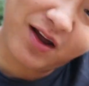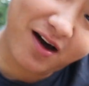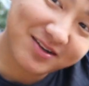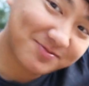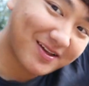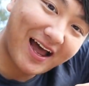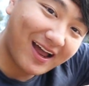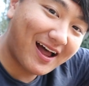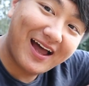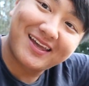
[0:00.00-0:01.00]
dogs, man,
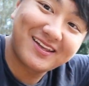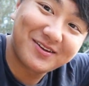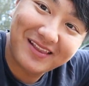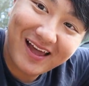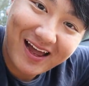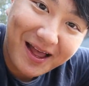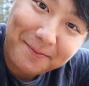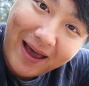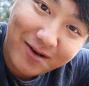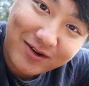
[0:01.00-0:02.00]
I can't do that. I
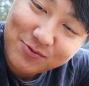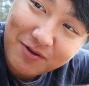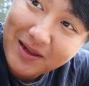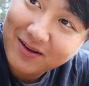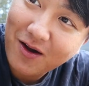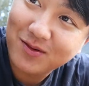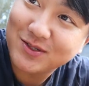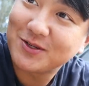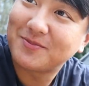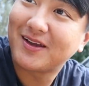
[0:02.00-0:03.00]
got boundaries with my
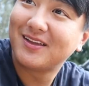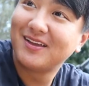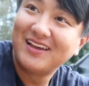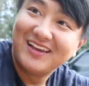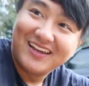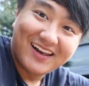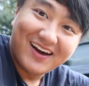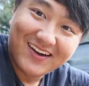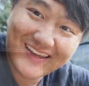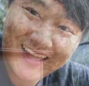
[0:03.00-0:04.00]
dogs too, man. You know?